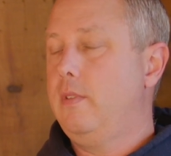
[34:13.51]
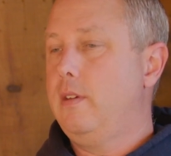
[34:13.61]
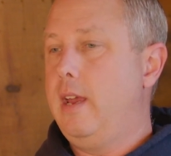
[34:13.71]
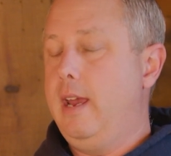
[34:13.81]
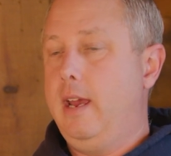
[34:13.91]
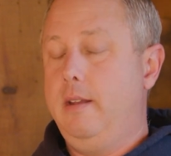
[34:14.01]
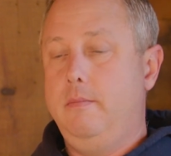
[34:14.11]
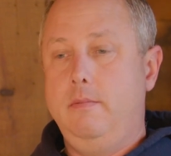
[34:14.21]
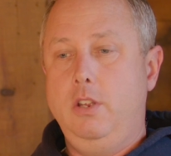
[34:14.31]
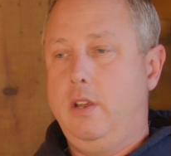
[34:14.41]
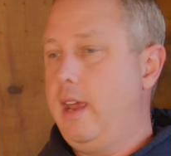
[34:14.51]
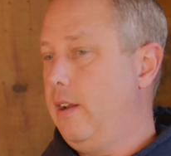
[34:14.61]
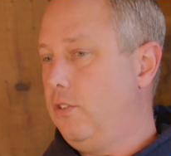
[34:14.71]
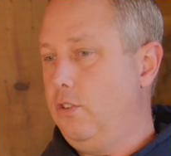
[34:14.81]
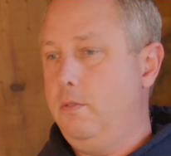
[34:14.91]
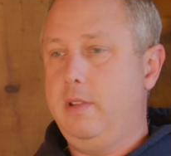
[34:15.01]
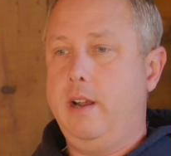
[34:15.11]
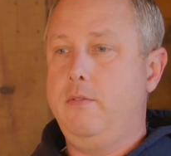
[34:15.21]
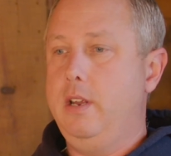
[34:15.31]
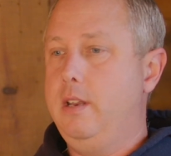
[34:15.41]
and you can't assume that
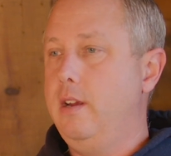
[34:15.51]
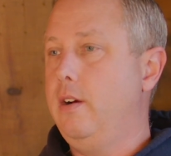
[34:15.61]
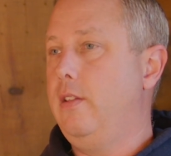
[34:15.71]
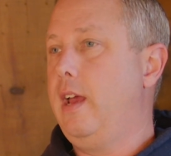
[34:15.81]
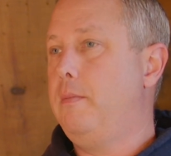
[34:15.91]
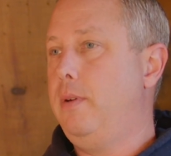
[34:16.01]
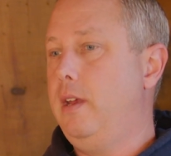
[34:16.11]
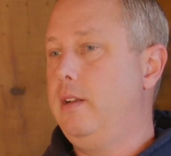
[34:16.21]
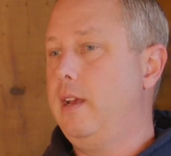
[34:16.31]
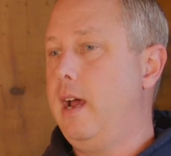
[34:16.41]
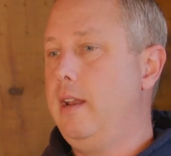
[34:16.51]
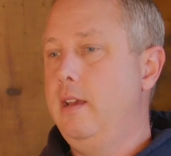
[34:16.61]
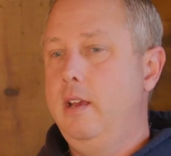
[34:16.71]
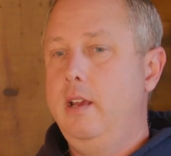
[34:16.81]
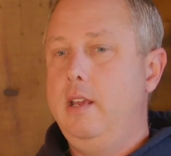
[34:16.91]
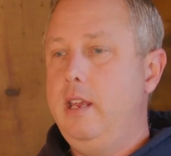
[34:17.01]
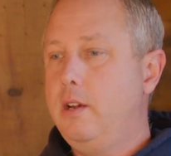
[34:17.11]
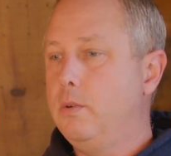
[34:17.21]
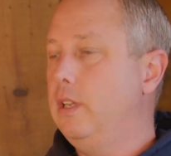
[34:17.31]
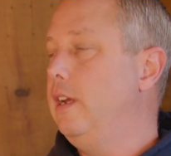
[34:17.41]
every deer in that pen got
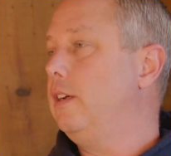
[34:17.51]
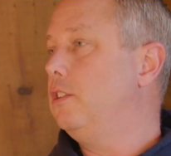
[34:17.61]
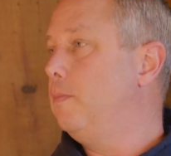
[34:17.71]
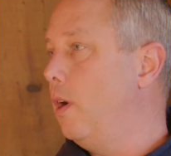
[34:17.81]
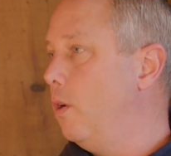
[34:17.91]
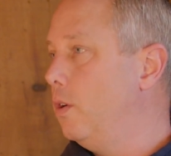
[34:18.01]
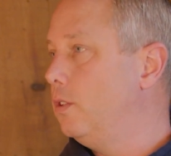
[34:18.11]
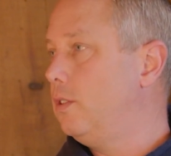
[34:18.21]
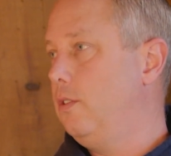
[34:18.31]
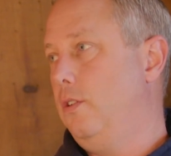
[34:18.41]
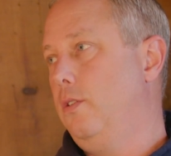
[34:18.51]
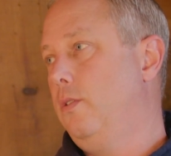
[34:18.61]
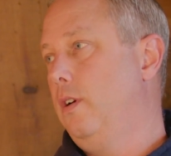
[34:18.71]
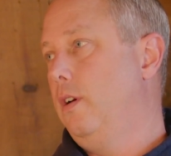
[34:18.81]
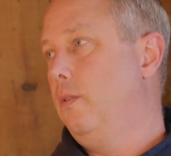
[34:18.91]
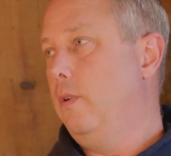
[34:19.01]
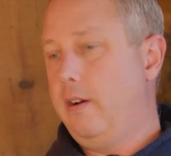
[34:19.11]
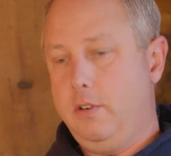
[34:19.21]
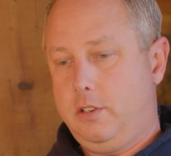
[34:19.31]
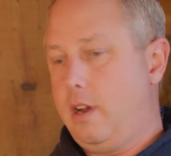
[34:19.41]
equally exposed to
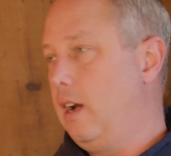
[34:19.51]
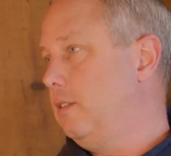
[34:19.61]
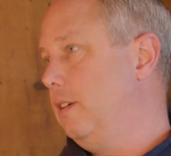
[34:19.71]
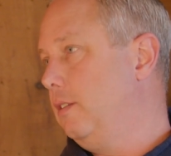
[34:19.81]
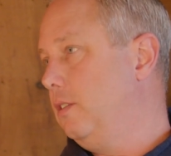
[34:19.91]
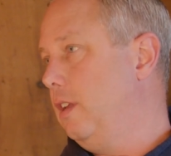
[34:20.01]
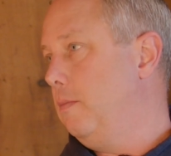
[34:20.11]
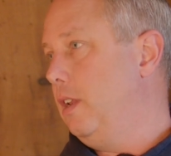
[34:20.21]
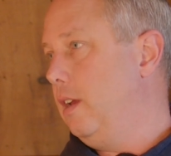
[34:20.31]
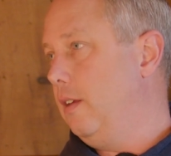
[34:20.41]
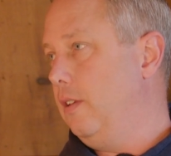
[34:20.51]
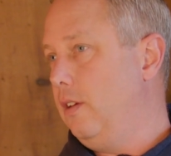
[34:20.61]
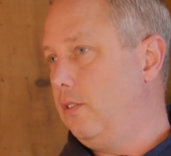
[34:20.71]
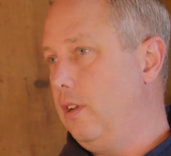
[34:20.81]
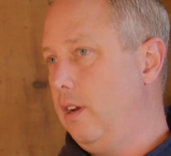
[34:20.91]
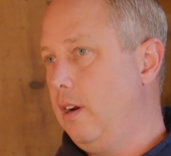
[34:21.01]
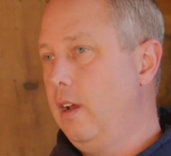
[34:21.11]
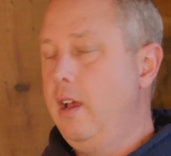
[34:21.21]
whatever's causing CWD in these deer.